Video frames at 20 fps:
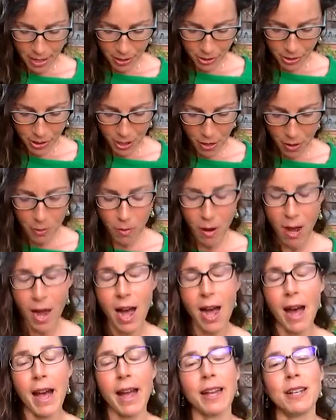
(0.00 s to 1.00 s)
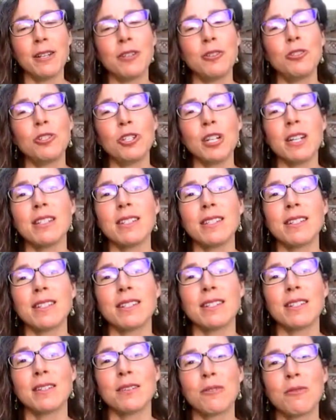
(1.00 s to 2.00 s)
So I
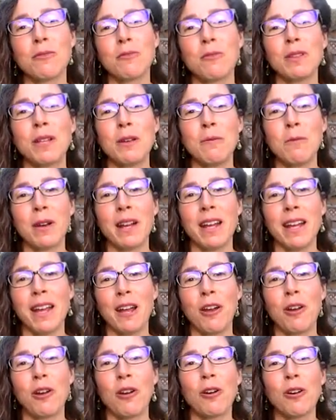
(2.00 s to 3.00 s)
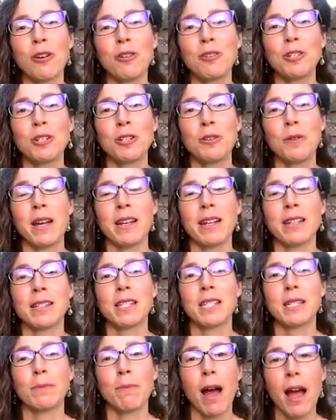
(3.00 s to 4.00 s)
just really want to encourage you and
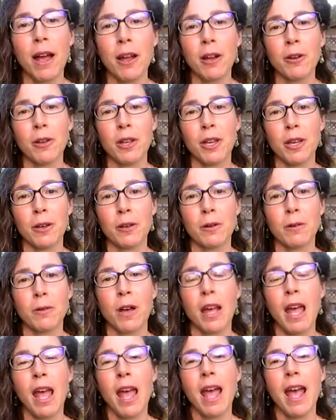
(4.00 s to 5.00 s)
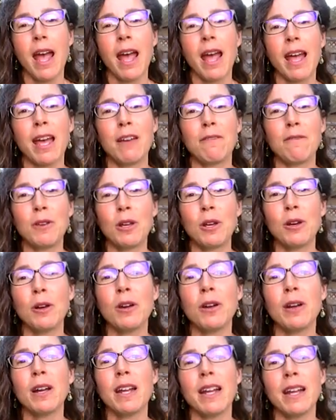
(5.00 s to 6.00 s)
inspire you. If
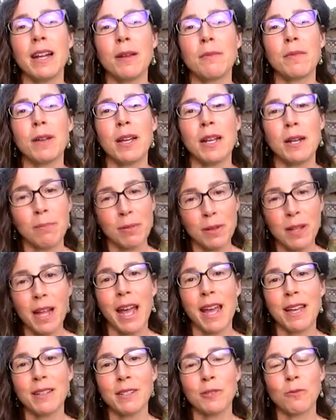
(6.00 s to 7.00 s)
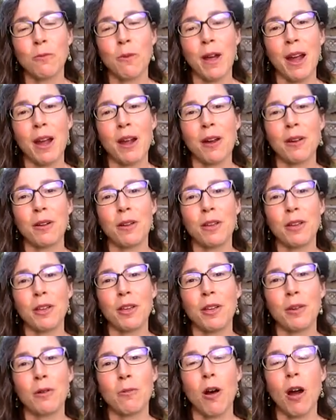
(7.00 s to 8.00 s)
you're in a place where
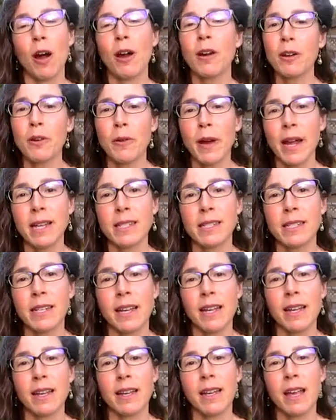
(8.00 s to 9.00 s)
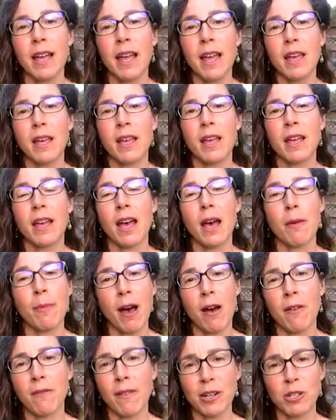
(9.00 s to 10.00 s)
you aren't crazy
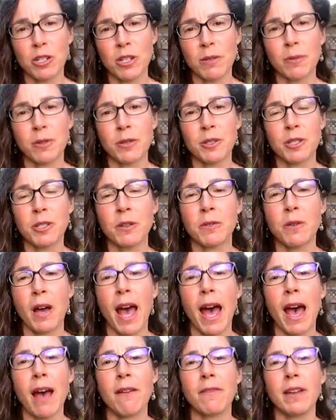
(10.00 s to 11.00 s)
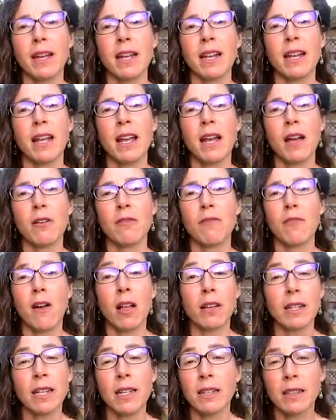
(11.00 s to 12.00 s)
about vegetables, you haven't
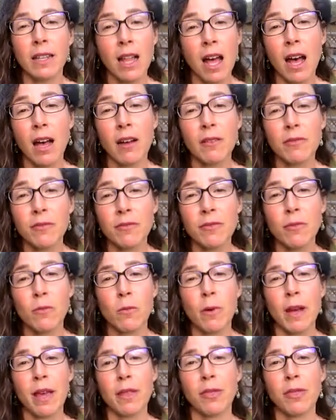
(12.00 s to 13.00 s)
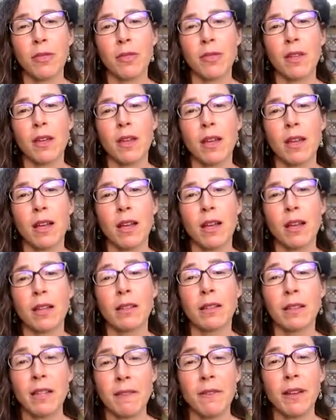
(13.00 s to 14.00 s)
fallen in love with
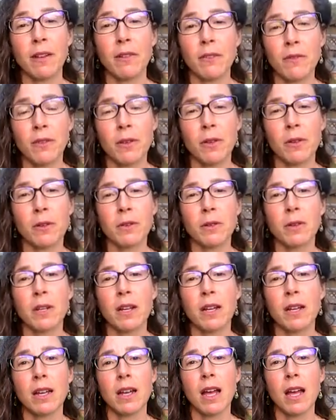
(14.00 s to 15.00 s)
living food,